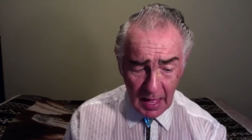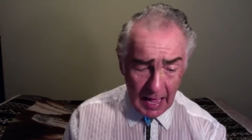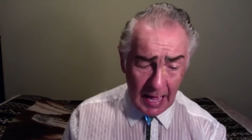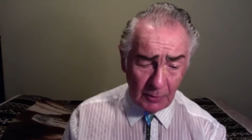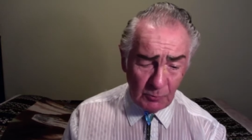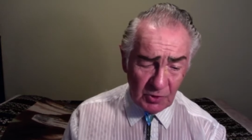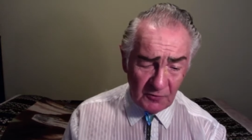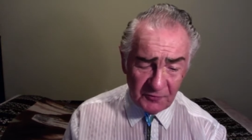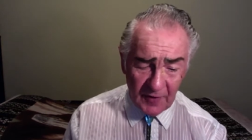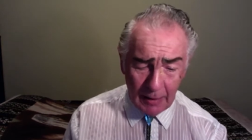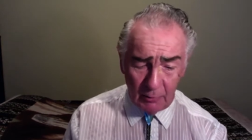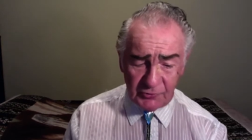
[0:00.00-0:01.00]
and with the
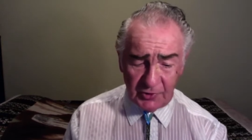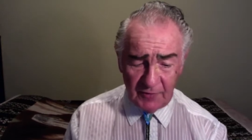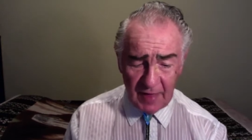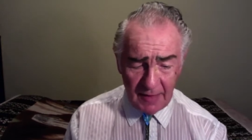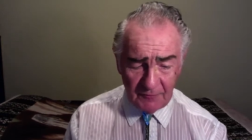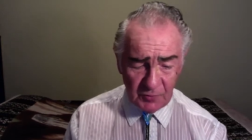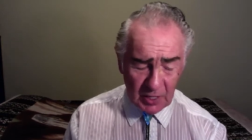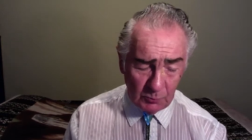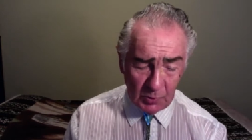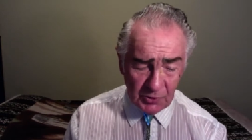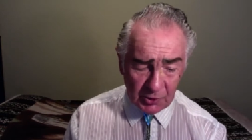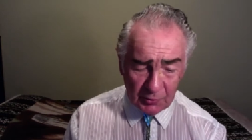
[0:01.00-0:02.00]
fowls of heaven and
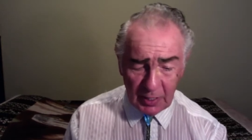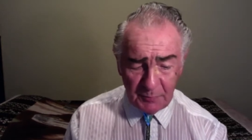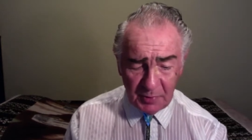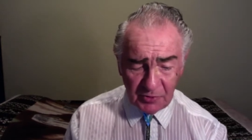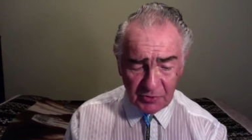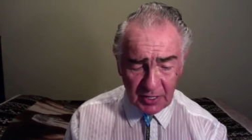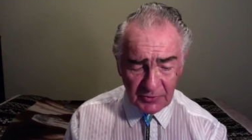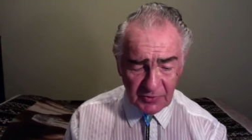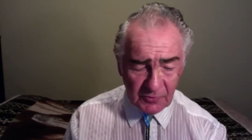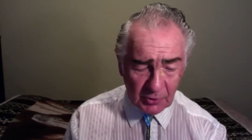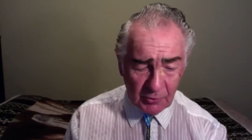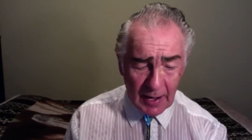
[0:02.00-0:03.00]
with the creeping things of
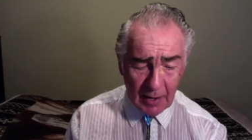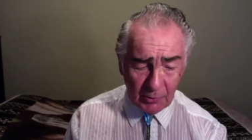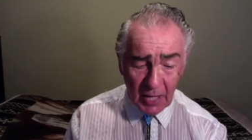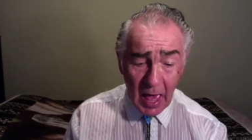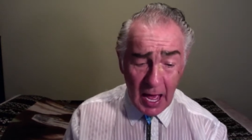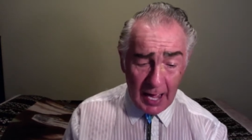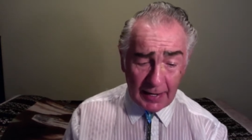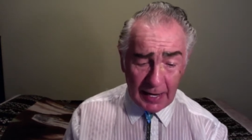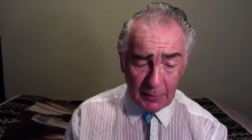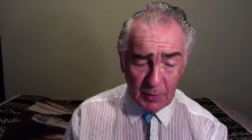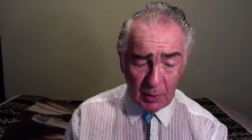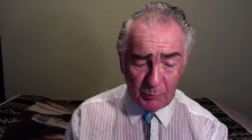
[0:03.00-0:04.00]
the ground, and I
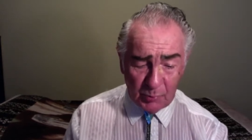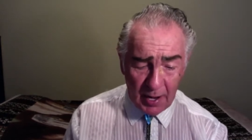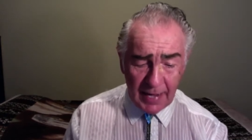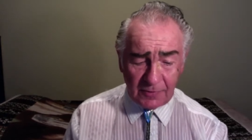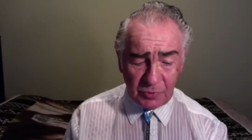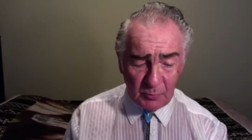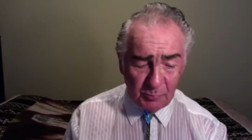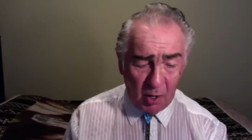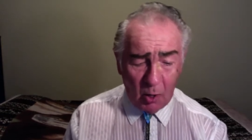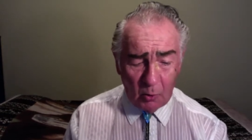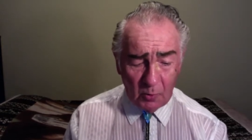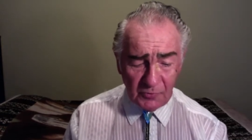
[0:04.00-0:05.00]
will break the
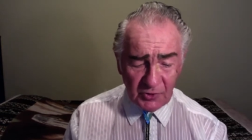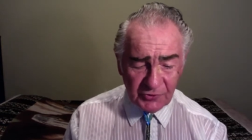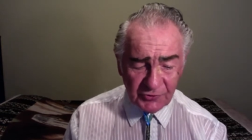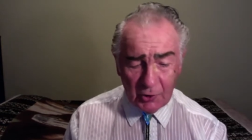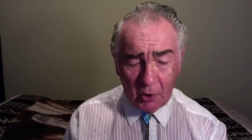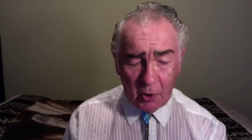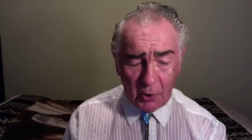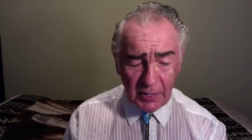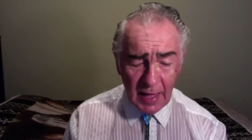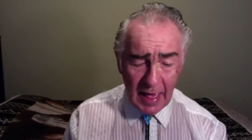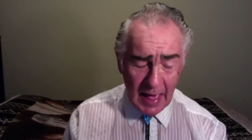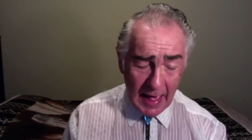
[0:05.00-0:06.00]
bow and the sword
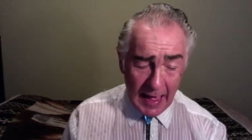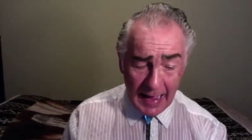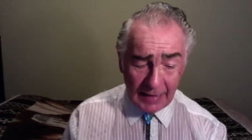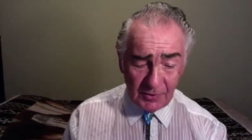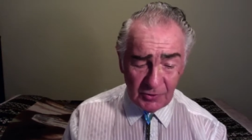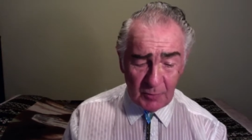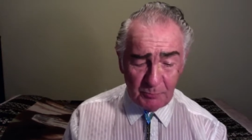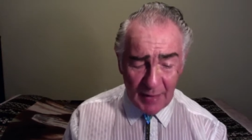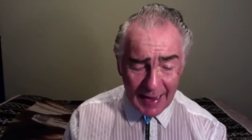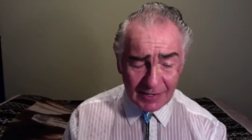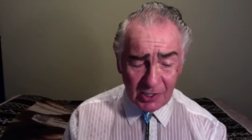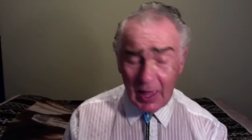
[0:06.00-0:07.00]
and the
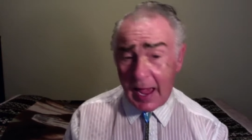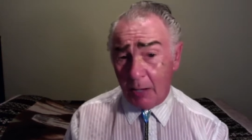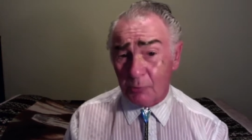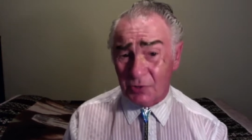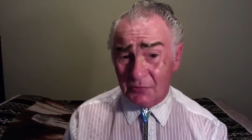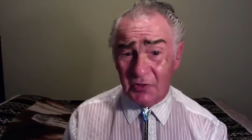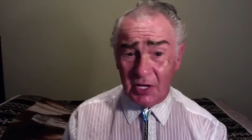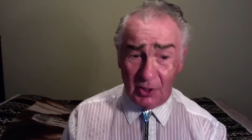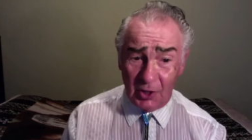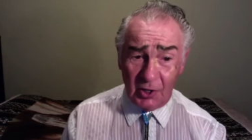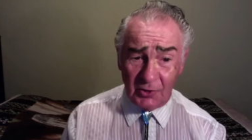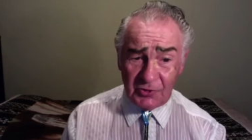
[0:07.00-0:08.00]
battle out of the
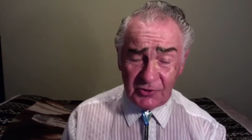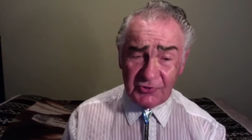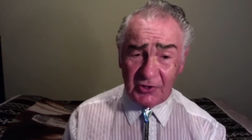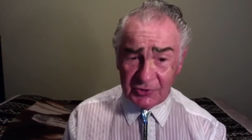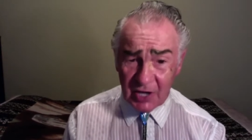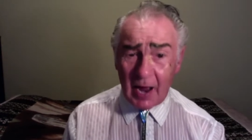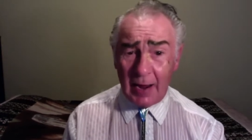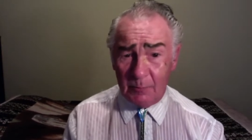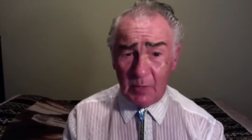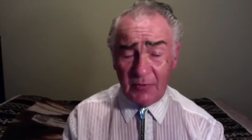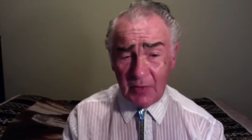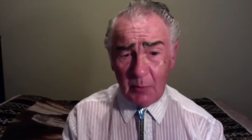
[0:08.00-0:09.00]
earth. It's a time
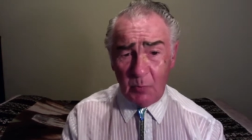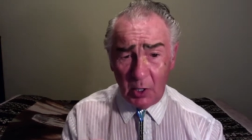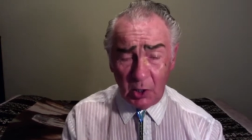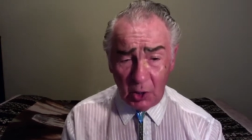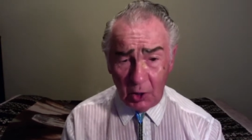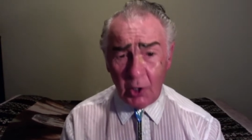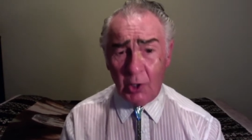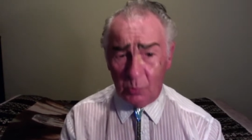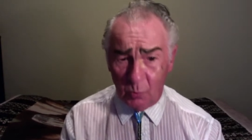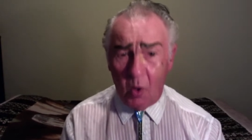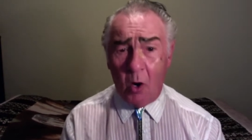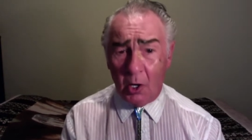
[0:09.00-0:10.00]
when they will learn
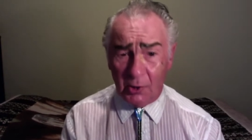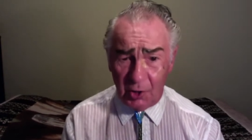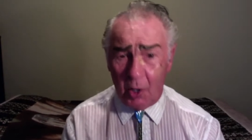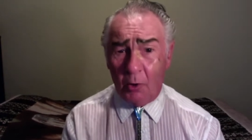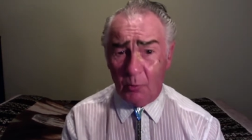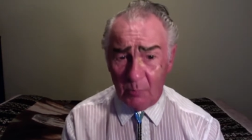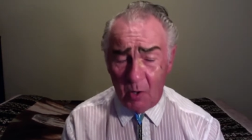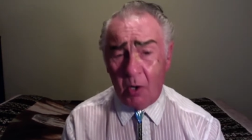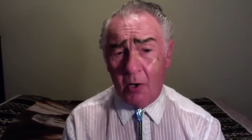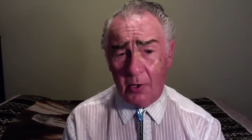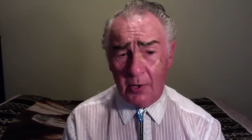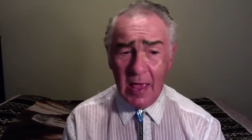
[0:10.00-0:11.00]
war no
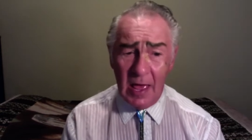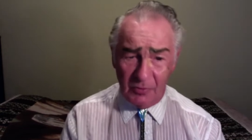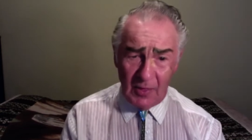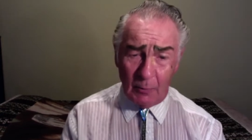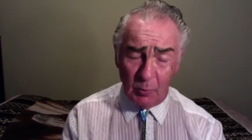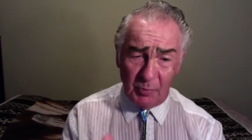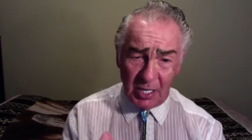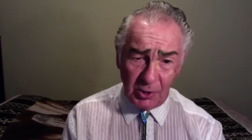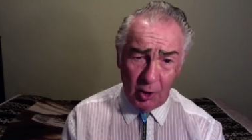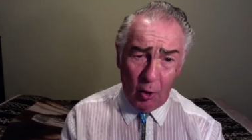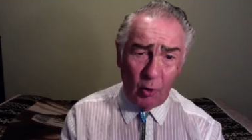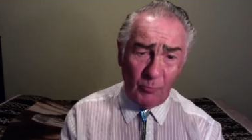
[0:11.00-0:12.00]
more. There will be
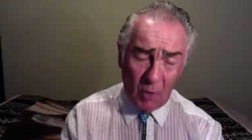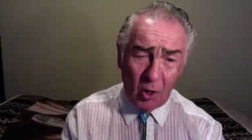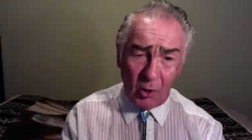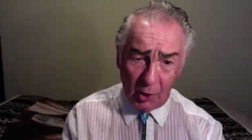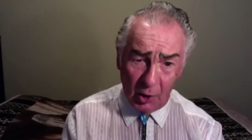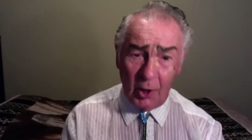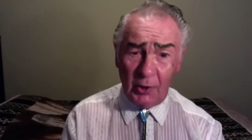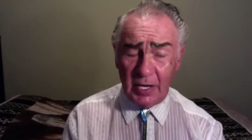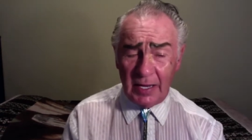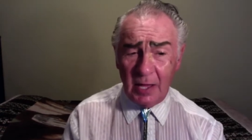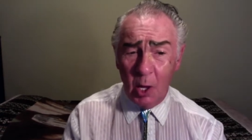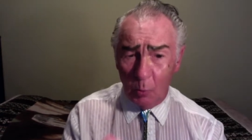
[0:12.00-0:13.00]
no more
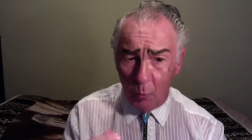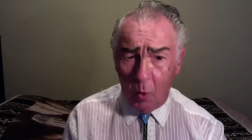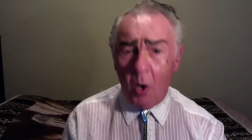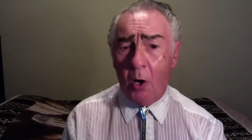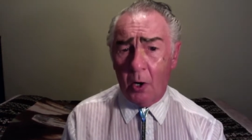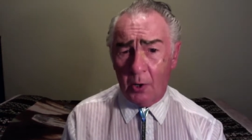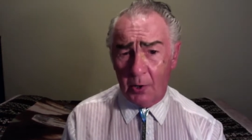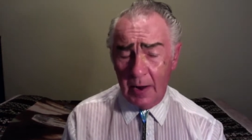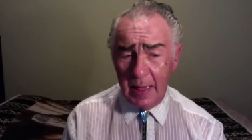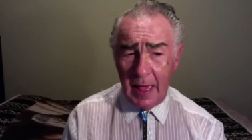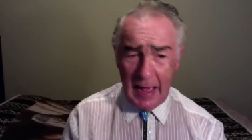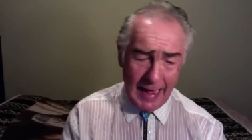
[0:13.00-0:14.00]
learning war
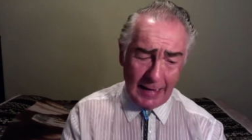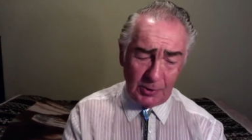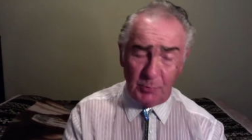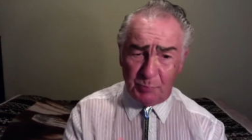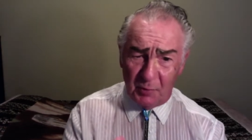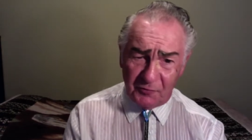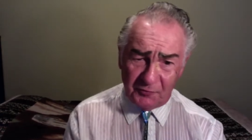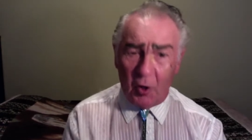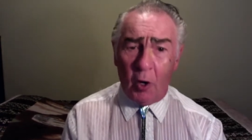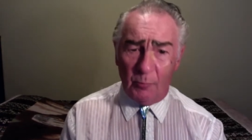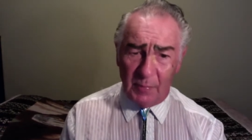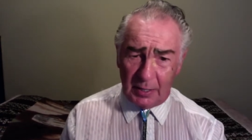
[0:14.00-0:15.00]
and
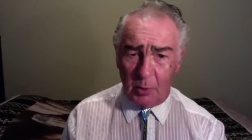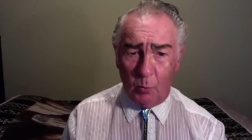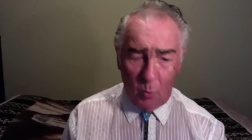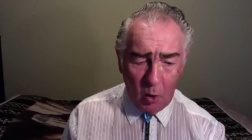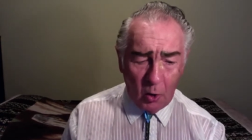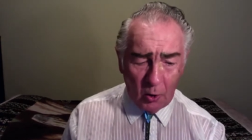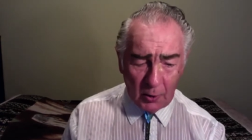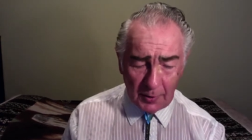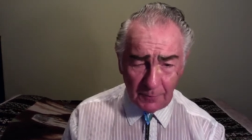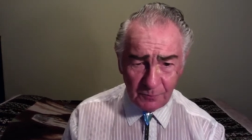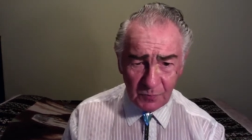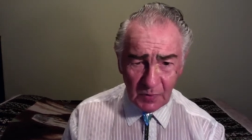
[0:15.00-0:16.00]
performing war.